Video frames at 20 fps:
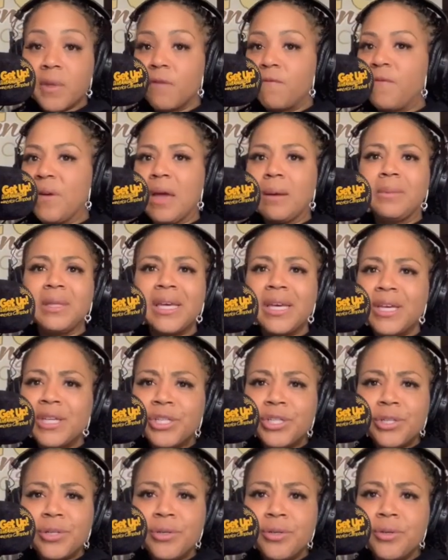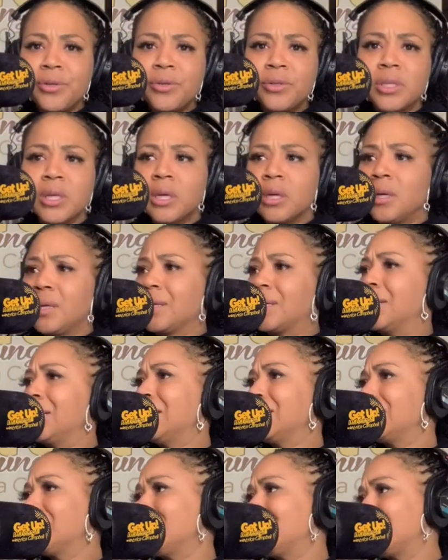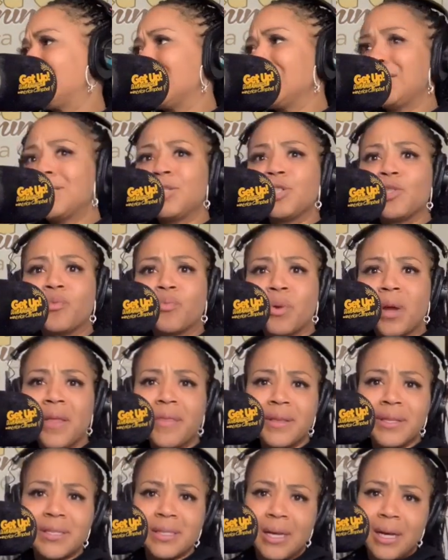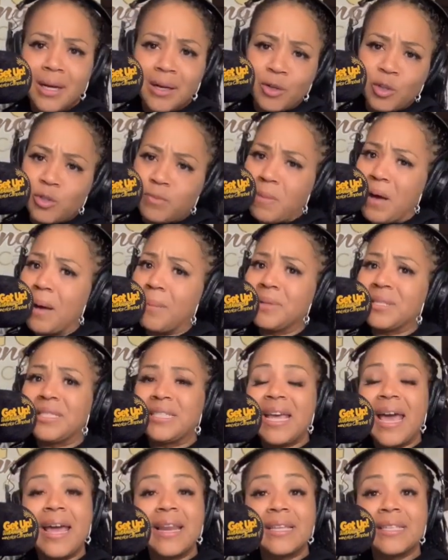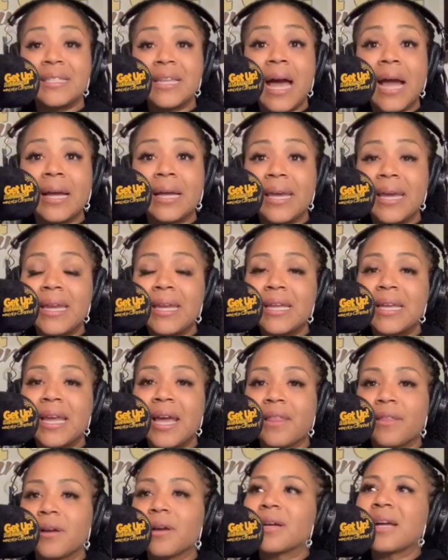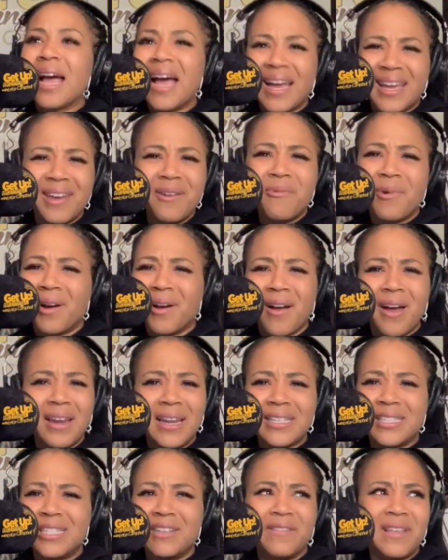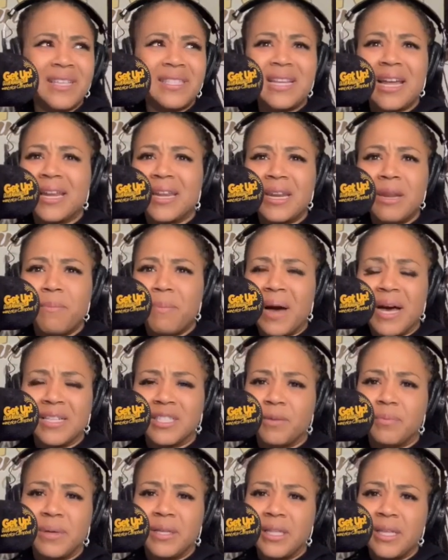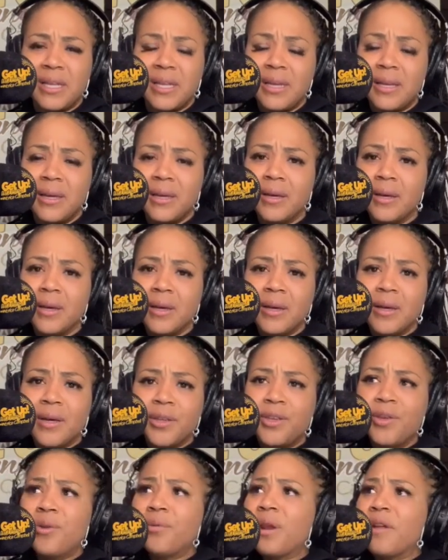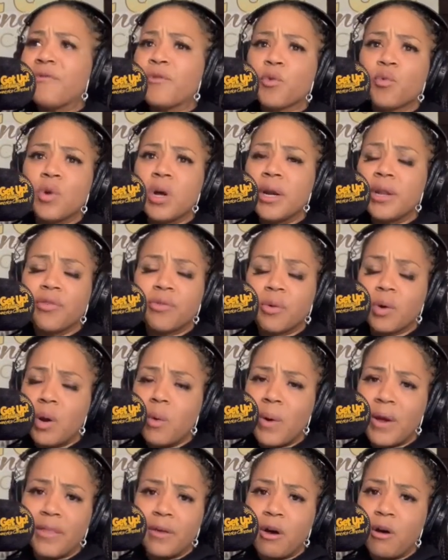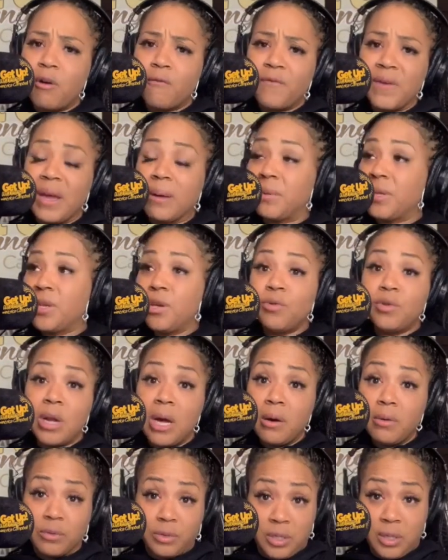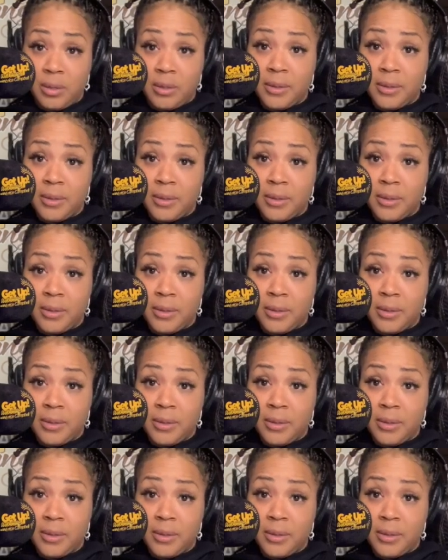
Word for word: Family issues, cousins, sisters, brothers, uncles, mamas, daddies not getting together. God can work all that stuff. That's not an impossibility. You don't have to run and throw away the whole family. You don't.